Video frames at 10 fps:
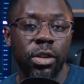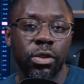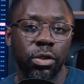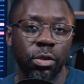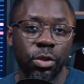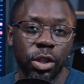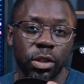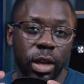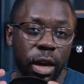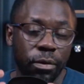So you
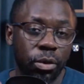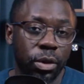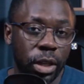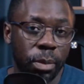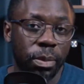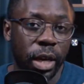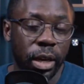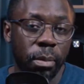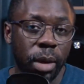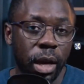just have to keep that
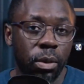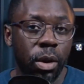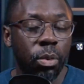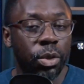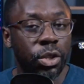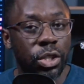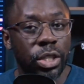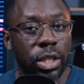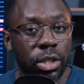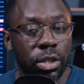in mind when you
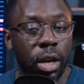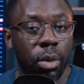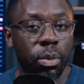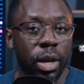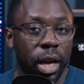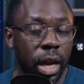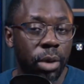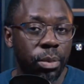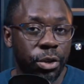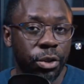see a stock with a high
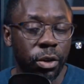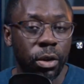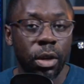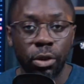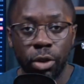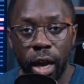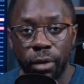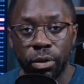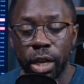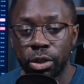return. You
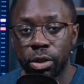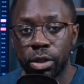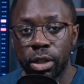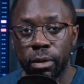have to ask yourself,